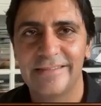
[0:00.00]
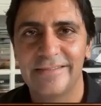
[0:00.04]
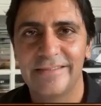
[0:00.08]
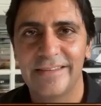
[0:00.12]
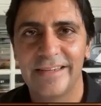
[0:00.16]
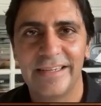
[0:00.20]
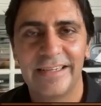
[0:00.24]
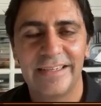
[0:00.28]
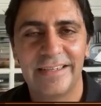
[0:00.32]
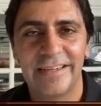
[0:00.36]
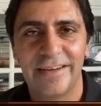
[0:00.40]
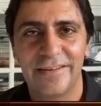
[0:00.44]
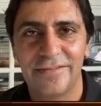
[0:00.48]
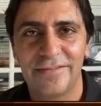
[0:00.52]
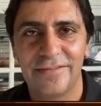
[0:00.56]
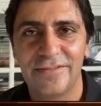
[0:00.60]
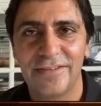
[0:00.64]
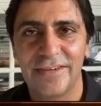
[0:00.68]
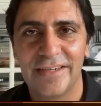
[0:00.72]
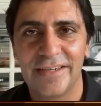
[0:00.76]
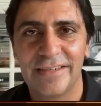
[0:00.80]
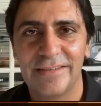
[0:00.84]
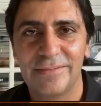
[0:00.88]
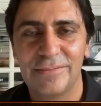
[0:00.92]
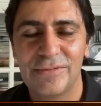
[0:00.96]
a really tough
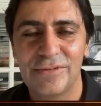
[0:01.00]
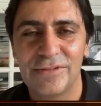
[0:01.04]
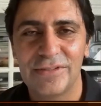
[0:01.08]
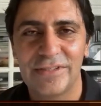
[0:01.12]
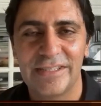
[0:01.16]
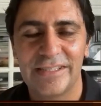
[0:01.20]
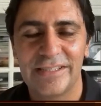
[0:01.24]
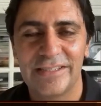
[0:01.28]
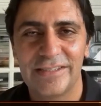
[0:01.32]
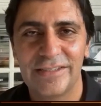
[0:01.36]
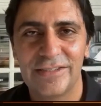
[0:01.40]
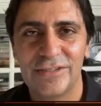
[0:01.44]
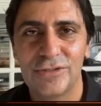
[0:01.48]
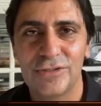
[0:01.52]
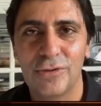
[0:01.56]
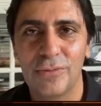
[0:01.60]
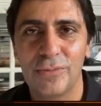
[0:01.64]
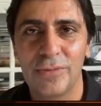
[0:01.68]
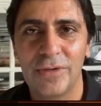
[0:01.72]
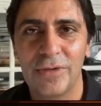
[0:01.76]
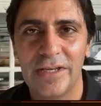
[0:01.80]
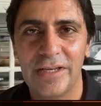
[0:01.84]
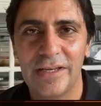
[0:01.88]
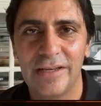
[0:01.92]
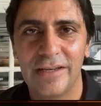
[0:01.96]
one because there are just so
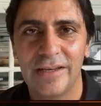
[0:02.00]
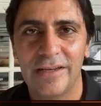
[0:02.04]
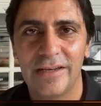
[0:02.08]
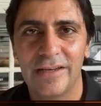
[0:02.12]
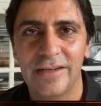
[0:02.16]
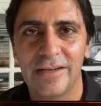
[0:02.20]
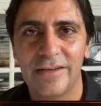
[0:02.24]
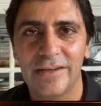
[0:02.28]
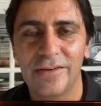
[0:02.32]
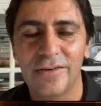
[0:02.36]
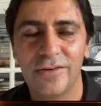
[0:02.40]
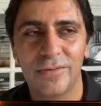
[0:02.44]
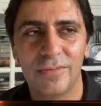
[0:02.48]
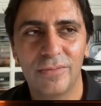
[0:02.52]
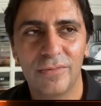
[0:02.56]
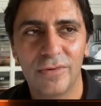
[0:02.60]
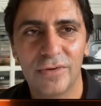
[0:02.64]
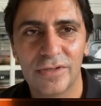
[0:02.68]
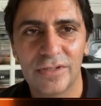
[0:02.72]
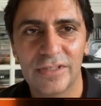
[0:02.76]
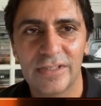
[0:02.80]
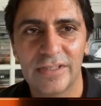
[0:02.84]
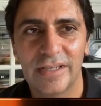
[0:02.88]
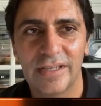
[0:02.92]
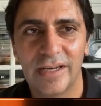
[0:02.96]
many good
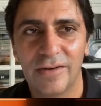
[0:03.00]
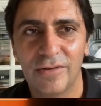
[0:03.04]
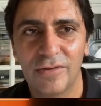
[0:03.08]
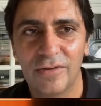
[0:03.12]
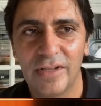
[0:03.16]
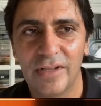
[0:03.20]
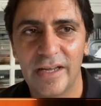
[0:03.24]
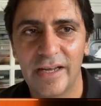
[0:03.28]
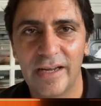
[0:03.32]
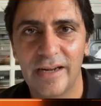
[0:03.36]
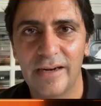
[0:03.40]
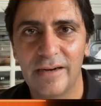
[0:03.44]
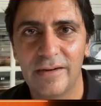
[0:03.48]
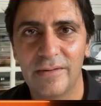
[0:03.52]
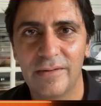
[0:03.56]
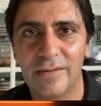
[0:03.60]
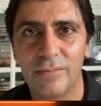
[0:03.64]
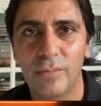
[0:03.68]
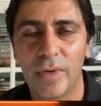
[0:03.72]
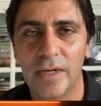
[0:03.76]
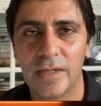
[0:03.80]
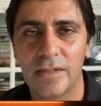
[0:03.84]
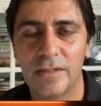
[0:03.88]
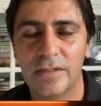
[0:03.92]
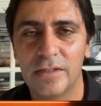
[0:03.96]
books out there.
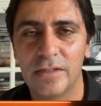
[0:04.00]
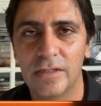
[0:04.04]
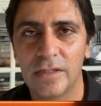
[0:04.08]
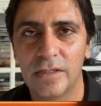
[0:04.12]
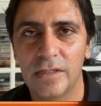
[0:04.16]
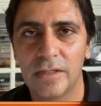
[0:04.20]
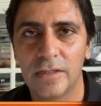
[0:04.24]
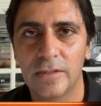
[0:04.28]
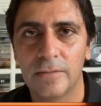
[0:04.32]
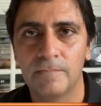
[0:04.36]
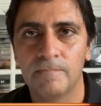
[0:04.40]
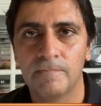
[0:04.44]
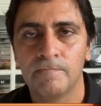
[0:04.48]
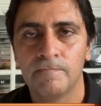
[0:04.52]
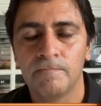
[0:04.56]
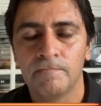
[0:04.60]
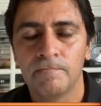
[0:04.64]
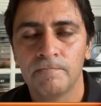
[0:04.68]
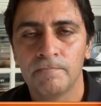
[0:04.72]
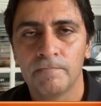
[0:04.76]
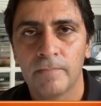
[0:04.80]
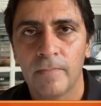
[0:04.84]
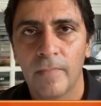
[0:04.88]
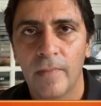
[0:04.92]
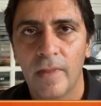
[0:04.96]
But
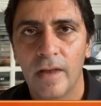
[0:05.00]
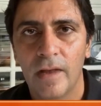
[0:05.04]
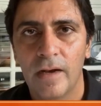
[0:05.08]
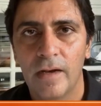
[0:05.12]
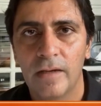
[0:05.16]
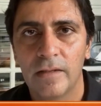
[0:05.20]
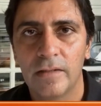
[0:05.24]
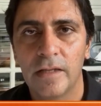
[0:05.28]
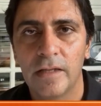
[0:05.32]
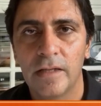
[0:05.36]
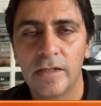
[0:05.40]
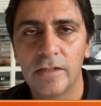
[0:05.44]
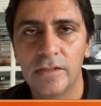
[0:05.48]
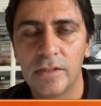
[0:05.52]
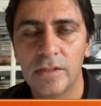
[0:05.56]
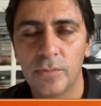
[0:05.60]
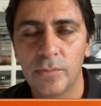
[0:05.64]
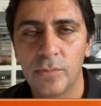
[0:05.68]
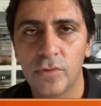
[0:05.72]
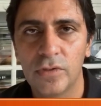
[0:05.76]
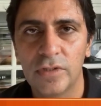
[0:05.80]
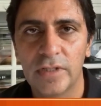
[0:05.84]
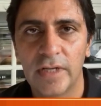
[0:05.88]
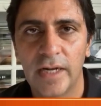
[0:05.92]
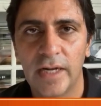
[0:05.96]
there is a
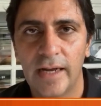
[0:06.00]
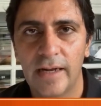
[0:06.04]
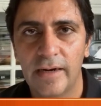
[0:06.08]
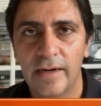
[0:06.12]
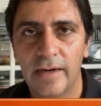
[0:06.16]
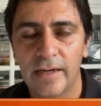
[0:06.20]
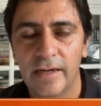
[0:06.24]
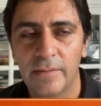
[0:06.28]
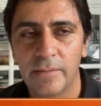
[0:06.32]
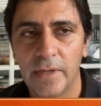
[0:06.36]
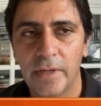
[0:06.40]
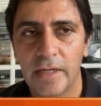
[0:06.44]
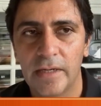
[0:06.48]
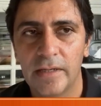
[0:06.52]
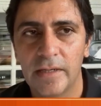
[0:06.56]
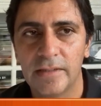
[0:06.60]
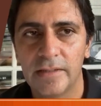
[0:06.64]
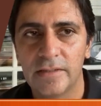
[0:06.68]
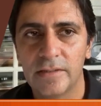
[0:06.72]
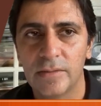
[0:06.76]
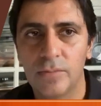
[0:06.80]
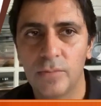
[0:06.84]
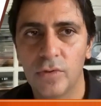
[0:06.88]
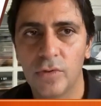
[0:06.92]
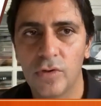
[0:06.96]
book that I recommend.
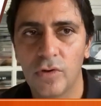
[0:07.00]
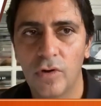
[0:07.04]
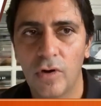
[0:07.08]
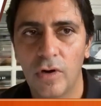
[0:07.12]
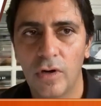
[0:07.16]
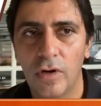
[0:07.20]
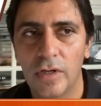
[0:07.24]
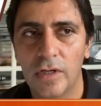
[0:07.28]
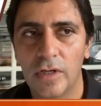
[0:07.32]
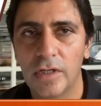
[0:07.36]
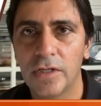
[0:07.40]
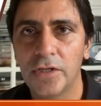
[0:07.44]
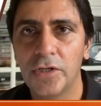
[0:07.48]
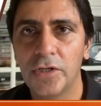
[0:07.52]
It's a book called A